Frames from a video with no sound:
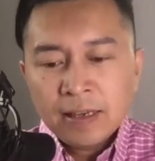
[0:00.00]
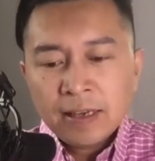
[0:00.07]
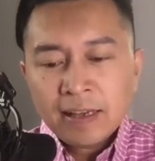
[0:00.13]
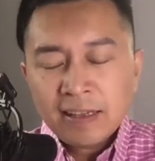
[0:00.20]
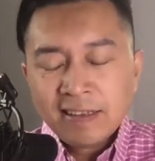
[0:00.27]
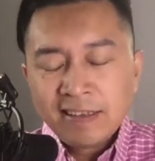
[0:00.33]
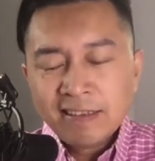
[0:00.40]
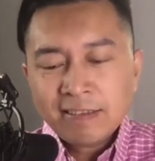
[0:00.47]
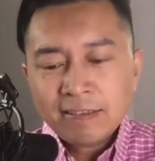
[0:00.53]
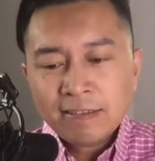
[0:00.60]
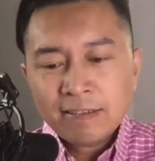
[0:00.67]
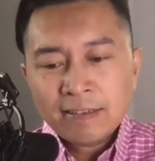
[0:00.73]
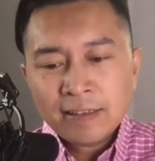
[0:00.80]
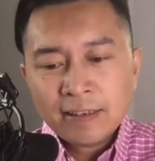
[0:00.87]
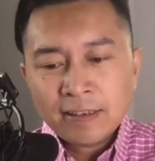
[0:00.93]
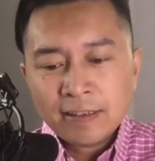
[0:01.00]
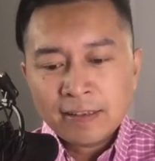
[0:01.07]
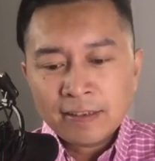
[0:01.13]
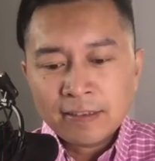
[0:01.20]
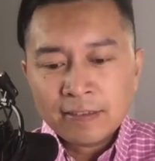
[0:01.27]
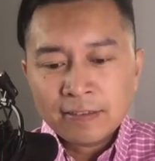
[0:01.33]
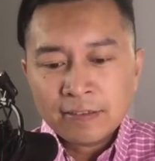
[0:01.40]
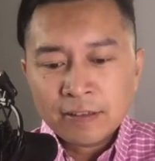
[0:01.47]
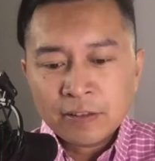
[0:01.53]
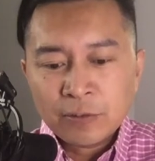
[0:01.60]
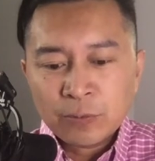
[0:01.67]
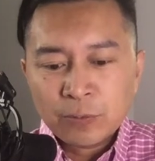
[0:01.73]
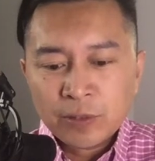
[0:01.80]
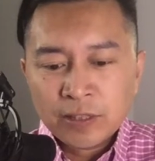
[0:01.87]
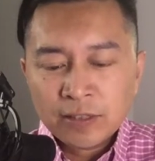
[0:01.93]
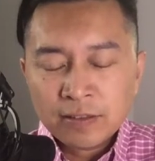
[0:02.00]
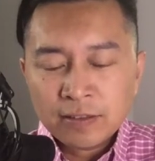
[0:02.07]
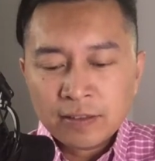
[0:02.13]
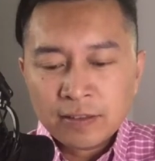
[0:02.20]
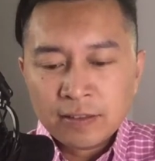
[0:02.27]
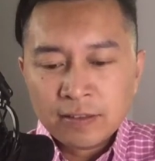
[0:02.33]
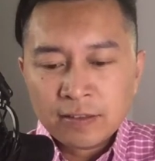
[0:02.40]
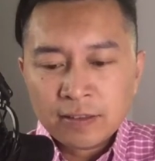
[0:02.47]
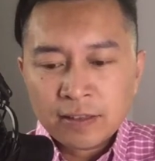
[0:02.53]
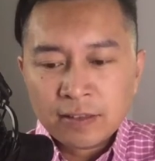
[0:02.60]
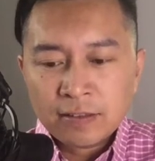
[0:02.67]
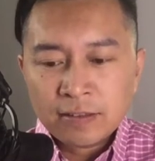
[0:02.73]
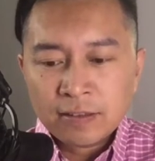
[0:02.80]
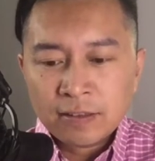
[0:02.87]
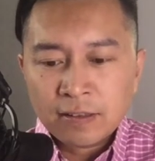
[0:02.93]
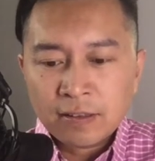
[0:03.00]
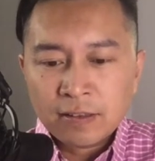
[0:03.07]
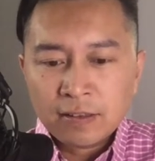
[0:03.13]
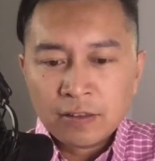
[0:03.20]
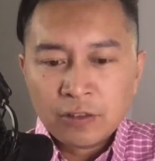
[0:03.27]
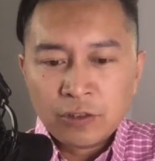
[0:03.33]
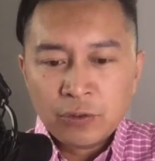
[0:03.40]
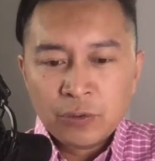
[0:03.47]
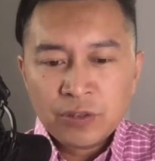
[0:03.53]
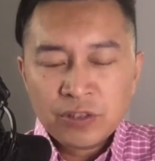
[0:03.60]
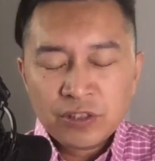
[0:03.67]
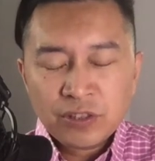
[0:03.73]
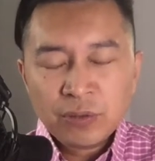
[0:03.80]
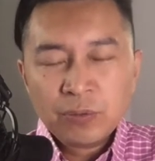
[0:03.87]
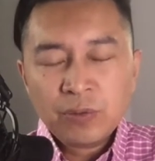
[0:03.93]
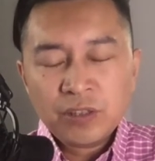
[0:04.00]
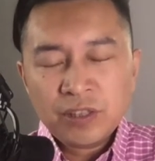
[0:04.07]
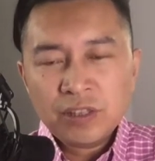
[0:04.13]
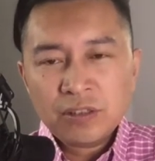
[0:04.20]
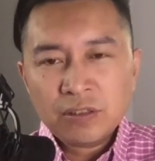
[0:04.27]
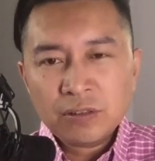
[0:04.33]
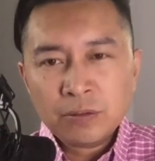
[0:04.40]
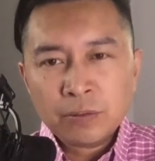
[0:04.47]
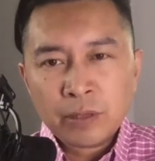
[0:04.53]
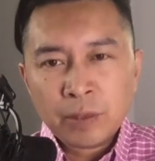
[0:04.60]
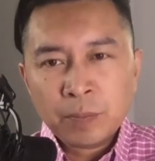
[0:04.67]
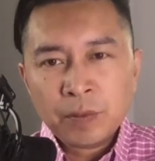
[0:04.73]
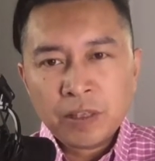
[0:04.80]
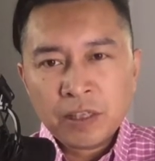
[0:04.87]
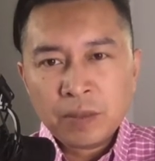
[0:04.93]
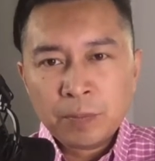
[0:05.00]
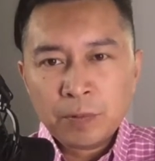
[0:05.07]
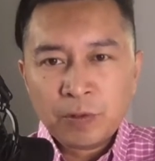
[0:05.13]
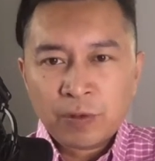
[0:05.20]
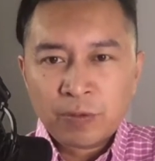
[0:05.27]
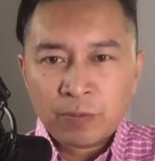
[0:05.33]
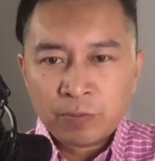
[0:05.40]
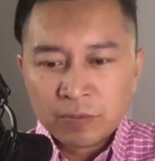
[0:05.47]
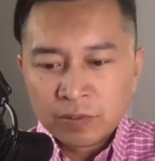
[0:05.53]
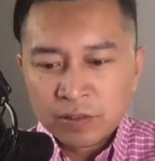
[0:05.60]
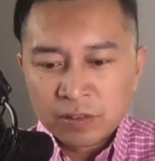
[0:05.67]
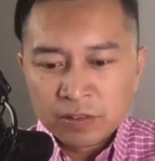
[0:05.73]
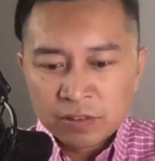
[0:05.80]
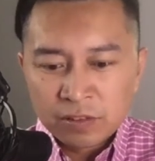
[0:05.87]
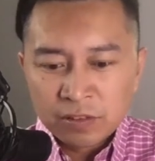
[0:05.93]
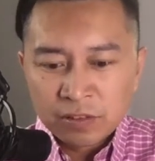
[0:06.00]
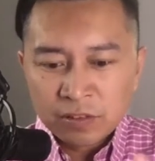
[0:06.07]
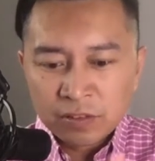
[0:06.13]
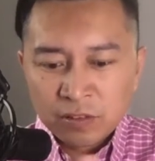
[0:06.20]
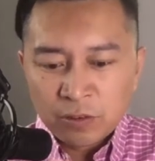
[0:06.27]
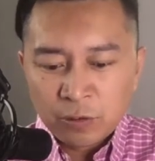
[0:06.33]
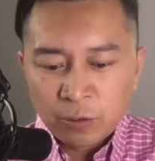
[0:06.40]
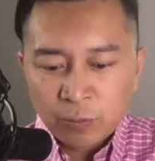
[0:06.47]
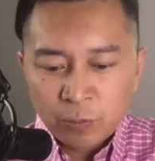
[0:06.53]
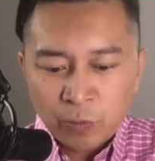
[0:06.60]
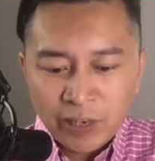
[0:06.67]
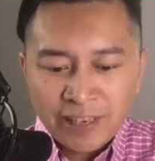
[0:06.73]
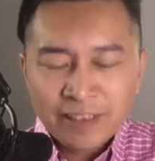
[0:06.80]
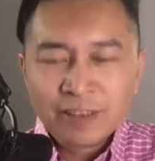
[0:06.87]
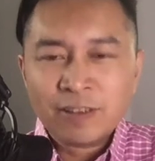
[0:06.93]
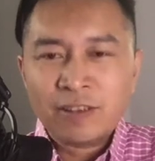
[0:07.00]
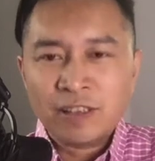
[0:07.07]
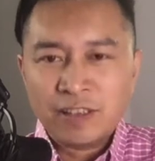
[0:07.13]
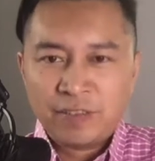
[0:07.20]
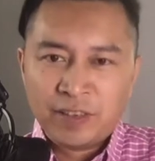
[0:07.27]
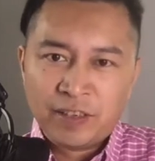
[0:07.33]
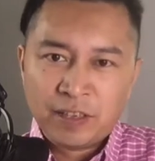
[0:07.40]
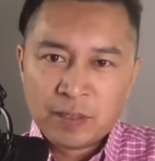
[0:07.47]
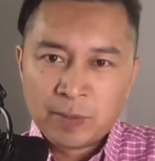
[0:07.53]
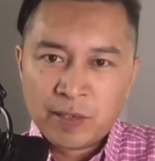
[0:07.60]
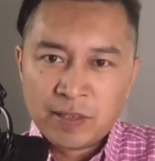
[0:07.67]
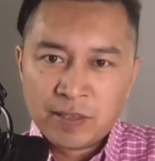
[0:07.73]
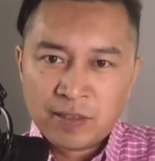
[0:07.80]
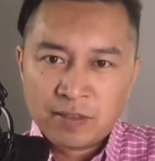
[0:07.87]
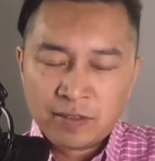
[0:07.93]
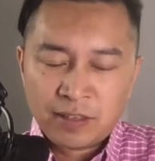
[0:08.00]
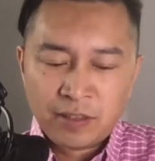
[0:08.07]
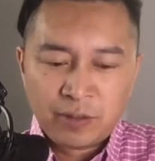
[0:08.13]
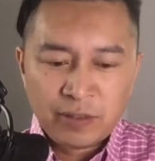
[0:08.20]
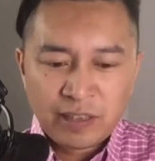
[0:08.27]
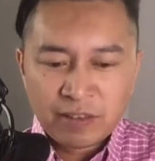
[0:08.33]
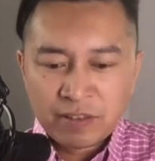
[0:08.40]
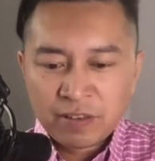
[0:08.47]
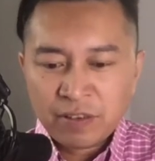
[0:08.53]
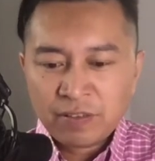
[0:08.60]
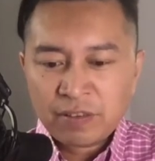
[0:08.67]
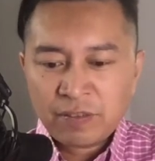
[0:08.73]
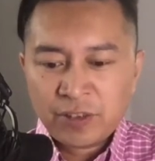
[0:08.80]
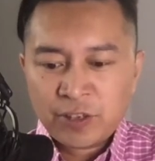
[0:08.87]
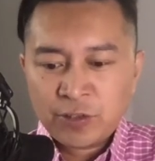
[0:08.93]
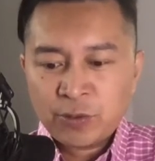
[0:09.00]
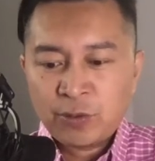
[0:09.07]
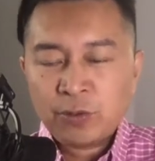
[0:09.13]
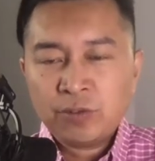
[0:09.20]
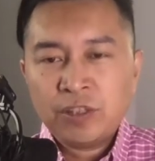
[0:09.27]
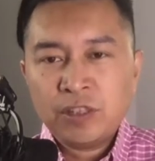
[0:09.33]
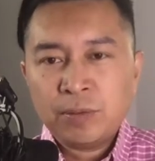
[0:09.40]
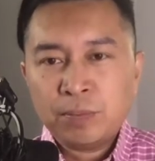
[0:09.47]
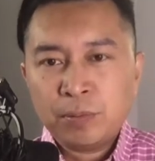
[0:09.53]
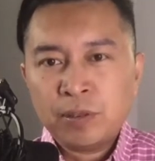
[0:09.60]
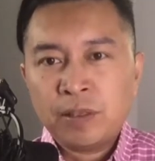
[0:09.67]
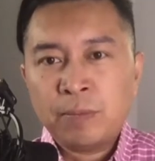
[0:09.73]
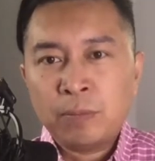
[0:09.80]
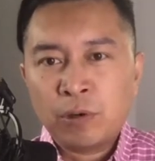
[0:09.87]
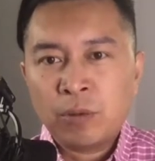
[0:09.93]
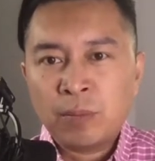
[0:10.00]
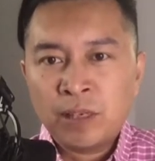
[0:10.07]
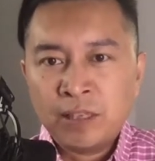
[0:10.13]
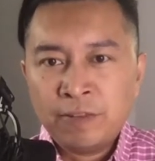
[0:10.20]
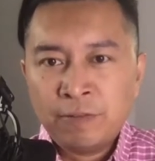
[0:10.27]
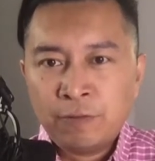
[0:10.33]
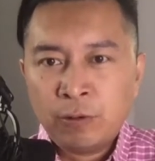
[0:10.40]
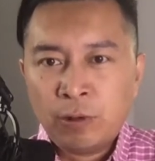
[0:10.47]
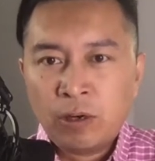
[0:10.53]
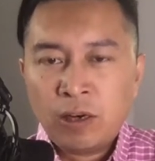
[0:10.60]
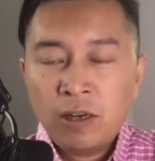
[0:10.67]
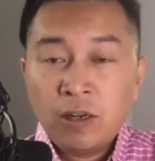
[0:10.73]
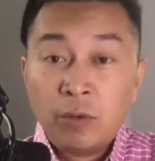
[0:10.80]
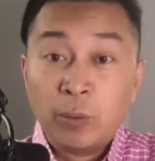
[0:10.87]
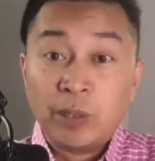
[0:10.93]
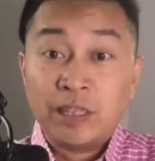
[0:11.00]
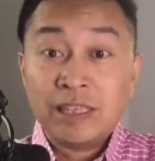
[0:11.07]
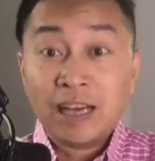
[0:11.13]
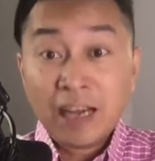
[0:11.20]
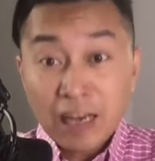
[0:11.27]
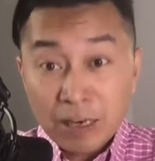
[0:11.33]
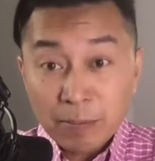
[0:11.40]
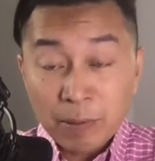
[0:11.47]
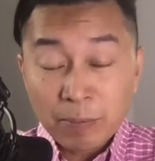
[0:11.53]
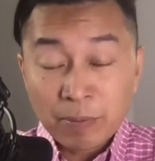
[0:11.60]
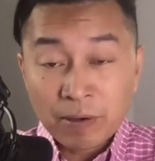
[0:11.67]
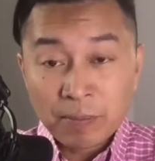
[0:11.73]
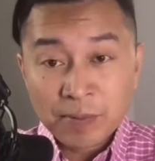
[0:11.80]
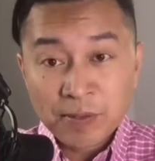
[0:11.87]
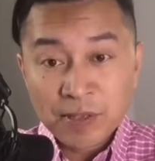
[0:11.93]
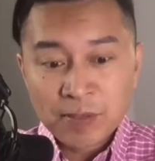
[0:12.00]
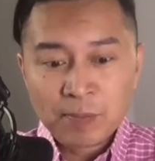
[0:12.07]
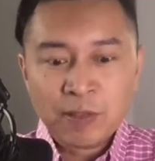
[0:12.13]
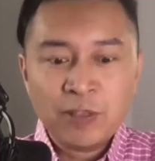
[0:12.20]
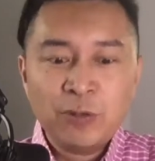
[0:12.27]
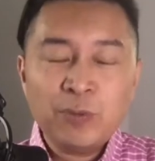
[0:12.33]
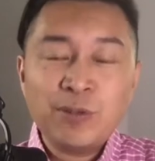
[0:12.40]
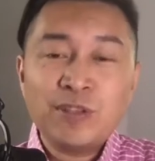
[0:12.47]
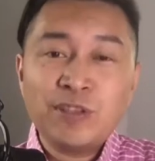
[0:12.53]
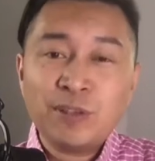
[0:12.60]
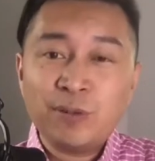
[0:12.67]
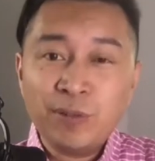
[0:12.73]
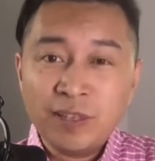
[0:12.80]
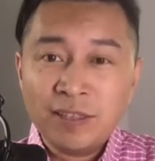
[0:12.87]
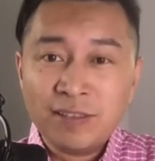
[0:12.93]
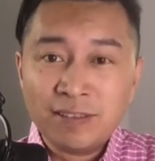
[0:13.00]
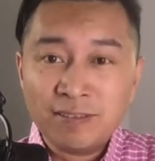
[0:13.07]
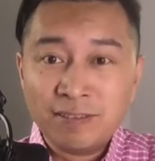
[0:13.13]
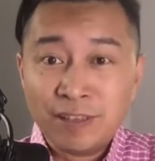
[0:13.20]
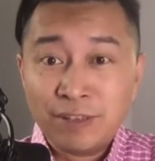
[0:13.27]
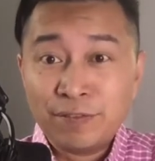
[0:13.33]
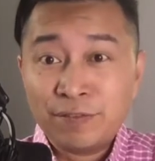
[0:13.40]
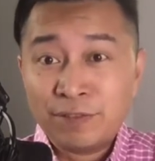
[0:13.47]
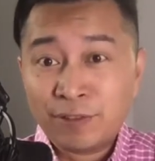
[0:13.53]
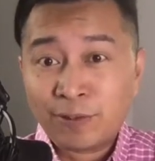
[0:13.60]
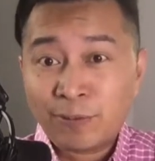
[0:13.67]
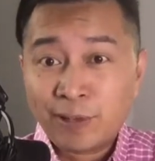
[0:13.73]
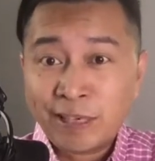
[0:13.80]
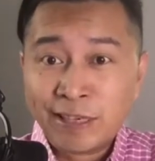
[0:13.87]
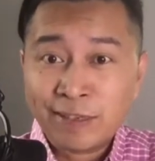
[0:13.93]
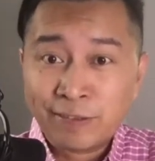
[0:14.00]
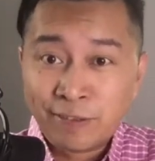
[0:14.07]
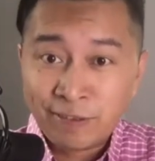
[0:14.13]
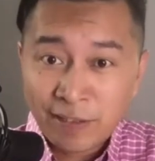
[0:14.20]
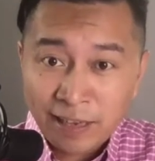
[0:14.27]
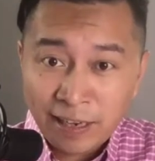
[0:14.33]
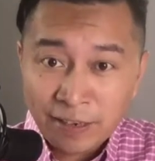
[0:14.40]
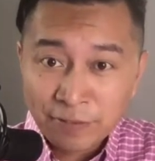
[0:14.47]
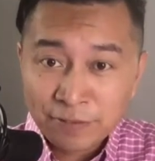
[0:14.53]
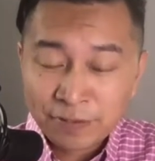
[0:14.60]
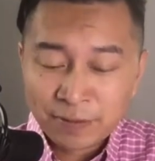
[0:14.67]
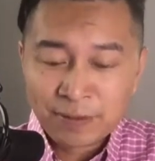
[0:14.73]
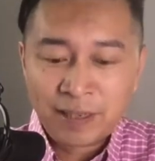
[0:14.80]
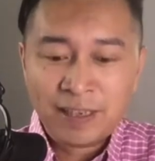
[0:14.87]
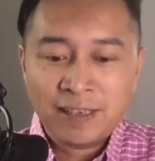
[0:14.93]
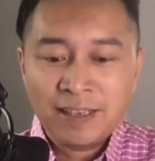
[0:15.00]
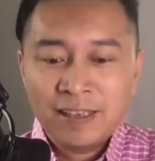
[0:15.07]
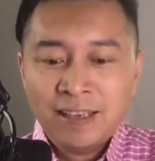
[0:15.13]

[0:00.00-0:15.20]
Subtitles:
And the other thing is really that you still need to upkeep your regular living expenses, okay? During that 35 years, you don't need to put in more money for retirement purposes, but you still need to live your regular life, okay?